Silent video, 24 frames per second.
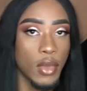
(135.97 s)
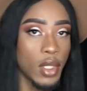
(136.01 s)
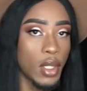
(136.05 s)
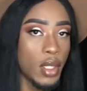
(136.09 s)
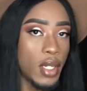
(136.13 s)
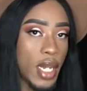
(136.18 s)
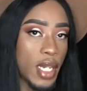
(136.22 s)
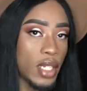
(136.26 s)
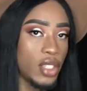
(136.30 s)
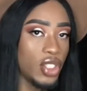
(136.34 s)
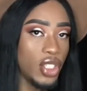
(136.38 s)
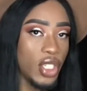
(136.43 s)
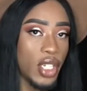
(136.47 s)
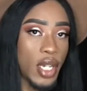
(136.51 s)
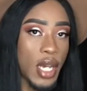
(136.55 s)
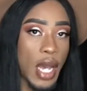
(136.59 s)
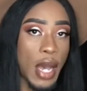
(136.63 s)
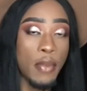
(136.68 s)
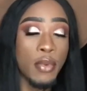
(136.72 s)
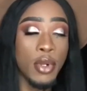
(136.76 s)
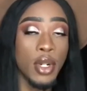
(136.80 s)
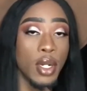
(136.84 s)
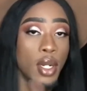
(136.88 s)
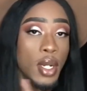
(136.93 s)
next year I
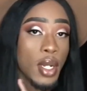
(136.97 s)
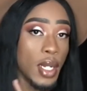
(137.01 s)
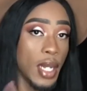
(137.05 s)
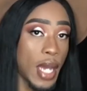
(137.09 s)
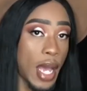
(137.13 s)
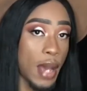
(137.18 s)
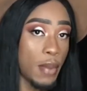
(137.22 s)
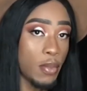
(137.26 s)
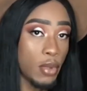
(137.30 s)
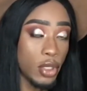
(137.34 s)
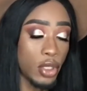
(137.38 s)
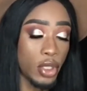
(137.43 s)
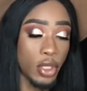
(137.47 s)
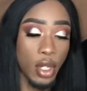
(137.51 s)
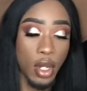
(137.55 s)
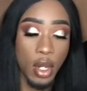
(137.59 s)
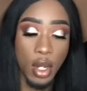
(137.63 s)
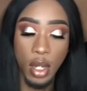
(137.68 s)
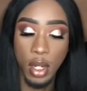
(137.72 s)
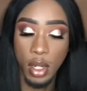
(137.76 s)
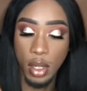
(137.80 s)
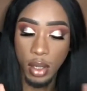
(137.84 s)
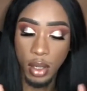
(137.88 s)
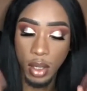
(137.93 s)
want to collab with
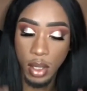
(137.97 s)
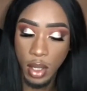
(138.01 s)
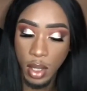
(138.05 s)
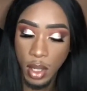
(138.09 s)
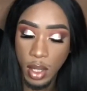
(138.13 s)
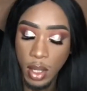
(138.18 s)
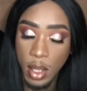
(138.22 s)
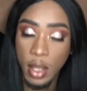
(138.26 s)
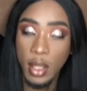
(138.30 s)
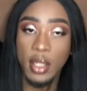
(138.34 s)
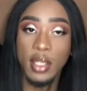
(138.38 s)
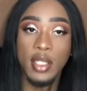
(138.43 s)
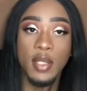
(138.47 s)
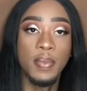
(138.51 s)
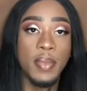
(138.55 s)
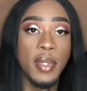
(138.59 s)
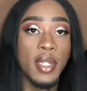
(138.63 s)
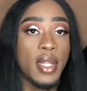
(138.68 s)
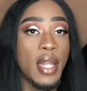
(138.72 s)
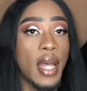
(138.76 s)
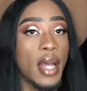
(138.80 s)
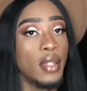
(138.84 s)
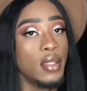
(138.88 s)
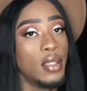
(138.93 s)
y'all. Let's
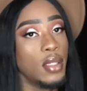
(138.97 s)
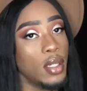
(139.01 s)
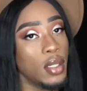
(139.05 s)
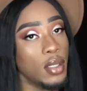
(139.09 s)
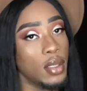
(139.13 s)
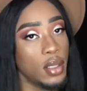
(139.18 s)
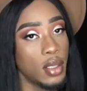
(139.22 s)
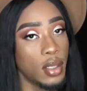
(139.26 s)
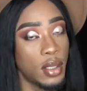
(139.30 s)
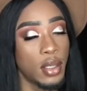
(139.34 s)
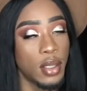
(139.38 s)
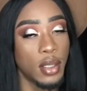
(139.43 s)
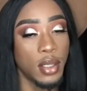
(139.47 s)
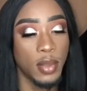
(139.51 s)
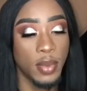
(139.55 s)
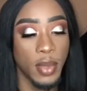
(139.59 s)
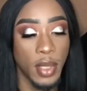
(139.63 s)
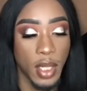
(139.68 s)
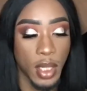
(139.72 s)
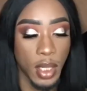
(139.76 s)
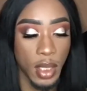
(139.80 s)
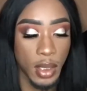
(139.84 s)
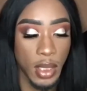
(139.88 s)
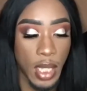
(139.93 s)
speak that into existence
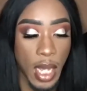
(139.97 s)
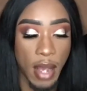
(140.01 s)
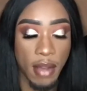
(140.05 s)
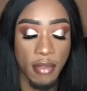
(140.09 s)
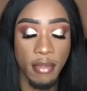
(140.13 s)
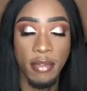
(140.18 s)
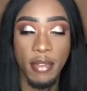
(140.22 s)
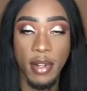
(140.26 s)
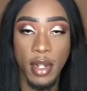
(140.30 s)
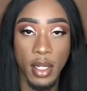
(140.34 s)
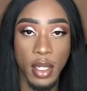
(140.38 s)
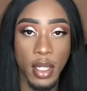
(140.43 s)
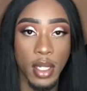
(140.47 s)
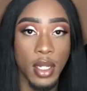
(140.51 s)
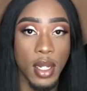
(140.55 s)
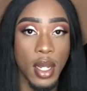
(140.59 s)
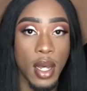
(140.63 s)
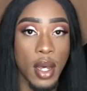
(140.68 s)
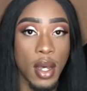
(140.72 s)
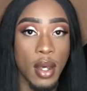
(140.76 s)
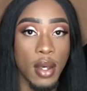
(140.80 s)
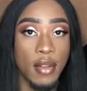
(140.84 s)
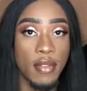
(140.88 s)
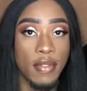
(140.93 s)
because I really
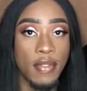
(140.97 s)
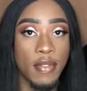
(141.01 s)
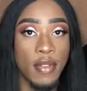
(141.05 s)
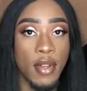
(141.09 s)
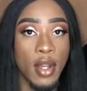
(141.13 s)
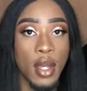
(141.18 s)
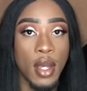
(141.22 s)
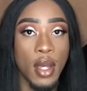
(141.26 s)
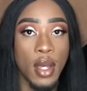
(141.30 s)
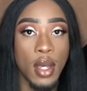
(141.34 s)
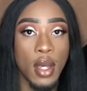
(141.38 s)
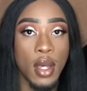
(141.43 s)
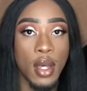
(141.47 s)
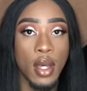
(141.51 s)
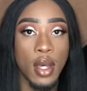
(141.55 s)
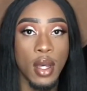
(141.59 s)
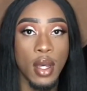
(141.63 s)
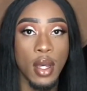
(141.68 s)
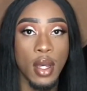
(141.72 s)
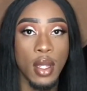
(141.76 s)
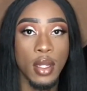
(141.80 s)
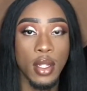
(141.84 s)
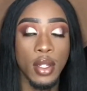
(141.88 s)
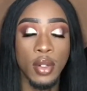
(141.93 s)
love
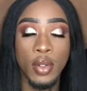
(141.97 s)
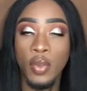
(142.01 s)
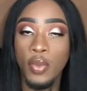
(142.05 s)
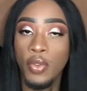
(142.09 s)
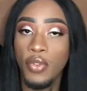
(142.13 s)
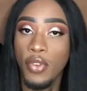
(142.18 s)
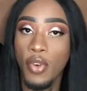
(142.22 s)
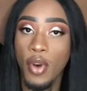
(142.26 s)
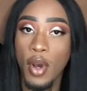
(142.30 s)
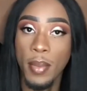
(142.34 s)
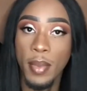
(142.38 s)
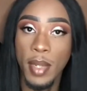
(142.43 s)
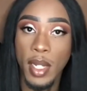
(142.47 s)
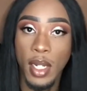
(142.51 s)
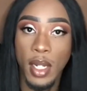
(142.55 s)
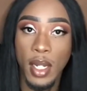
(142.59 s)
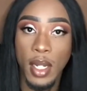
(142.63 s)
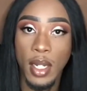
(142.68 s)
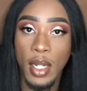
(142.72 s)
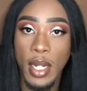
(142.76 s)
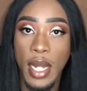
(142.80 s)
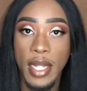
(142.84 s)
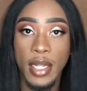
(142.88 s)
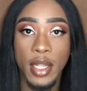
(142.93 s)
the new
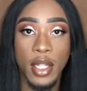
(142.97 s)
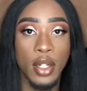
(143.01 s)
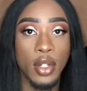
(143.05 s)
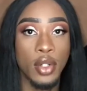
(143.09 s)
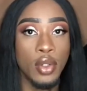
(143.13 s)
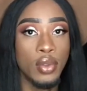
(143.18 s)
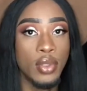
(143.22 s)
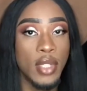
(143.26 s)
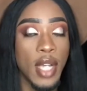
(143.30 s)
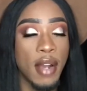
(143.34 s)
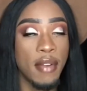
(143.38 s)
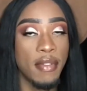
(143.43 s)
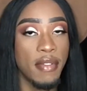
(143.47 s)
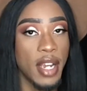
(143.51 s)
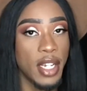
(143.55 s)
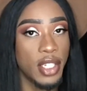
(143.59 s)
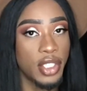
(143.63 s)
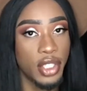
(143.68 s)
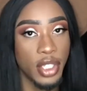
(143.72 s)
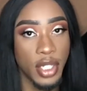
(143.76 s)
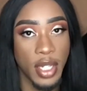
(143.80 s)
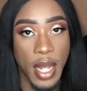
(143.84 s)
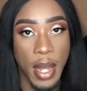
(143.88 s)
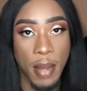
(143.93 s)
formula, like the new
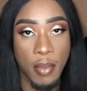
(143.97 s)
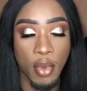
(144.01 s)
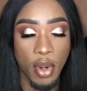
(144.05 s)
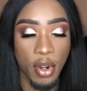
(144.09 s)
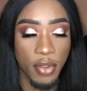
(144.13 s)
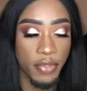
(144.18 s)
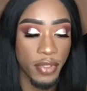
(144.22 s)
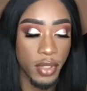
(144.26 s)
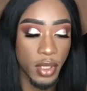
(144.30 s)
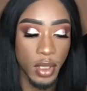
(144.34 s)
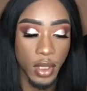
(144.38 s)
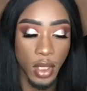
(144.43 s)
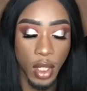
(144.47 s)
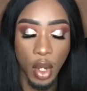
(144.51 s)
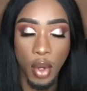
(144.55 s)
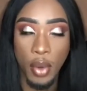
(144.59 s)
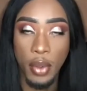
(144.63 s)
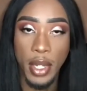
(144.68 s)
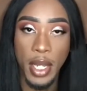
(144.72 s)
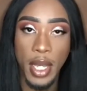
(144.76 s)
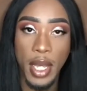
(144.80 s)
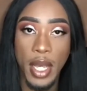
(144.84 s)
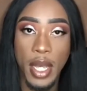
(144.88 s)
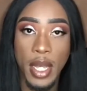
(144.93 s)
direction that Morphe is
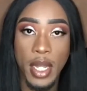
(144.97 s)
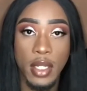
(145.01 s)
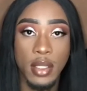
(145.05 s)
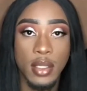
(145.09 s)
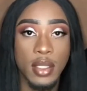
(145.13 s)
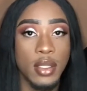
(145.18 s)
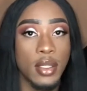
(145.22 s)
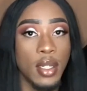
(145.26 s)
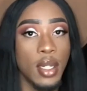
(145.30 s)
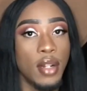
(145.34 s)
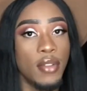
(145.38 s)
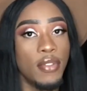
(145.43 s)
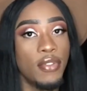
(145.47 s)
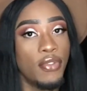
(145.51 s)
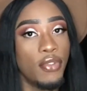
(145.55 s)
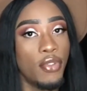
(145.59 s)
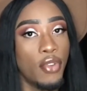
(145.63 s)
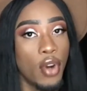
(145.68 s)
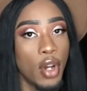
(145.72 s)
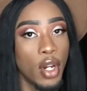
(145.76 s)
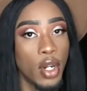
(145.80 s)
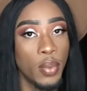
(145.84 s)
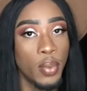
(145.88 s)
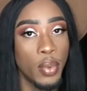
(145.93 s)
going in. Still
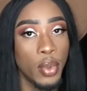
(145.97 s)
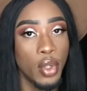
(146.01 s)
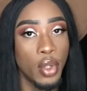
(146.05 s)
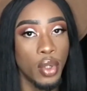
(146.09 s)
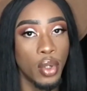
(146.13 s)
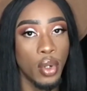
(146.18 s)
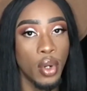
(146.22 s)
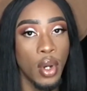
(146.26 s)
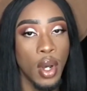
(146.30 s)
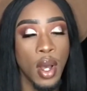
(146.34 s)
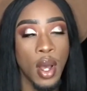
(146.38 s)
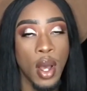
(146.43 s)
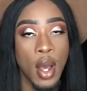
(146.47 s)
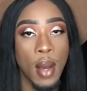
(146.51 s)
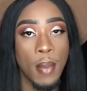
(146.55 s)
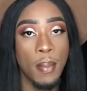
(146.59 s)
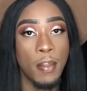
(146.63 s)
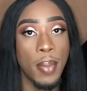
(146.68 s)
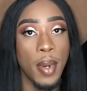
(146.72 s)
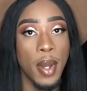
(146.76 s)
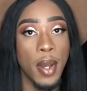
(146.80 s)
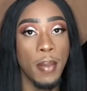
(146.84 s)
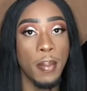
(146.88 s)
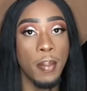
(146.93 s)
affordable,
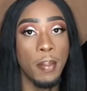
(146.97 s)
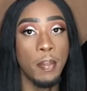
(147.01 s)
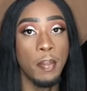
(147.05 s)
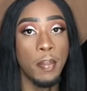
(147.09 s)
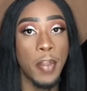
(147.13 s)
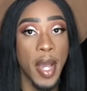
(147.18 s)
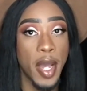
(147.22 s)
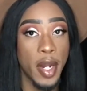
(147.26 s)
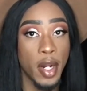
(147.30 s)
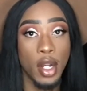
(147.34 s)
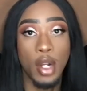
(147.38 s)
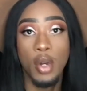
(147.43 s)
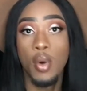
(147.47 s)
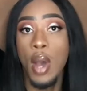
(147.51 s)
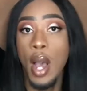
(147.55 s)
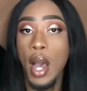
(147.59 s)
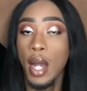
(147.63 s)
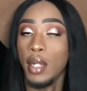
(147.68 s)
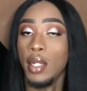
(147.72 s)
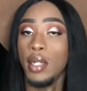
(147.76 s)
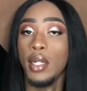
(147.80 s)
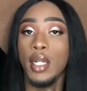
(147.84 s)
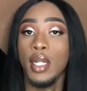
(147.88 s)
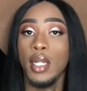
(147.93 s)
but better
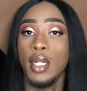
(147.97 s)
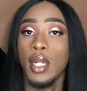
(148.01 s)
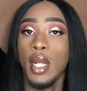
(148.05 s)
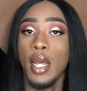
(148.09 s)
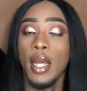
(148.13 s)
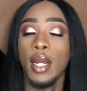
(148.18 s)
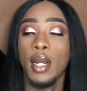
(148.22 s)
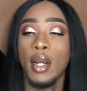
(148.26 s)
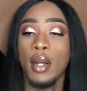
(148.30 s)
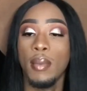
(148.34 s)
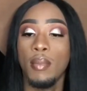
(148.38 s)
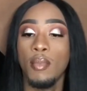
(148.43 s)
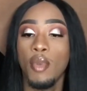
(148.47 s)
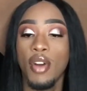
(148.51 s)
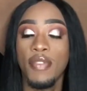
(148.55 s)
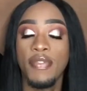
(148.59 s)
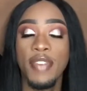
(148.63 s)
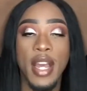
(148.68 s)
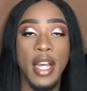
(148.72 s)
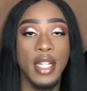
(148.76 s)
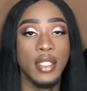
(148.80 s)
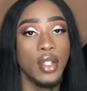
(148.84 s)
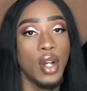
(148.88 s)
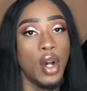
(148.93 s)
quality. Like
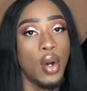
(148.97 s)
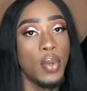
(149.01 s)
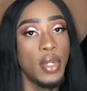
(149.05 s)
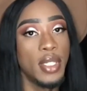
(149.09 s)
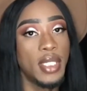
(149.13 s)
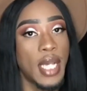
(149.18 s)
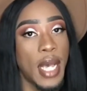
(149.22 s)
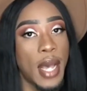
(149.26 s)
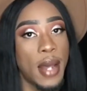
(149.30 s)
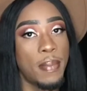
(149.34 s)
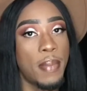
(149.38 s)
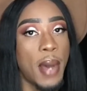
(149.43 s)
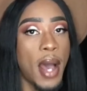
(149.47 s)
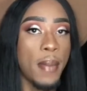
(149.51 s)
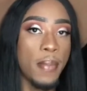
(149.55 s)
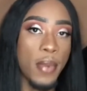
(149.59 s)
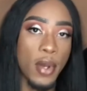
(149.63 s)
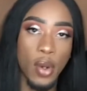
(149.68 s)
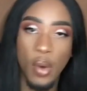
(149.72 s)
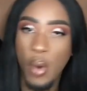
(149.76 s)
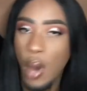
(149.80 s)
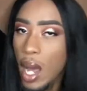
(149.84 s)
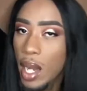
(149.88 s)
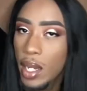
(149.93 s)
Morphe has always had
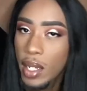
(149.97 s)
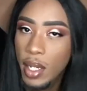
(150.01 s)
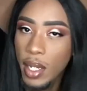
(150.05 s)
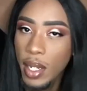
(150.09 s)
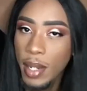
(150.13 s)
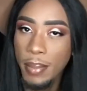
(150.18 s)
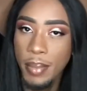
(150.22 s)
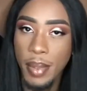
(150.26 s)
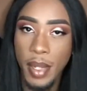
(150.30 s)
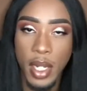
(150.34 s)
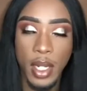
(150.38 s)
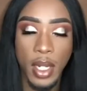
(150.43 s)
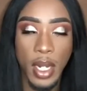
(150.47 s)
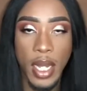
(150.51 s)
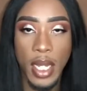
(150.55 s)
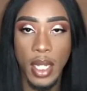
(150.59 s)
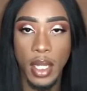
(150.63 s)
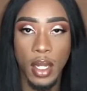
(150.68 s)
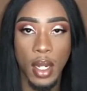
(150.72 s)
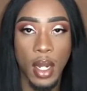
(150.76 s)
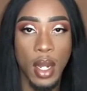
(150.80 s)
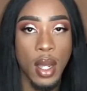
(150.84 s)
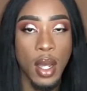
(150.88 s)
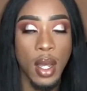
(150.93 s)
poppin' quality, but like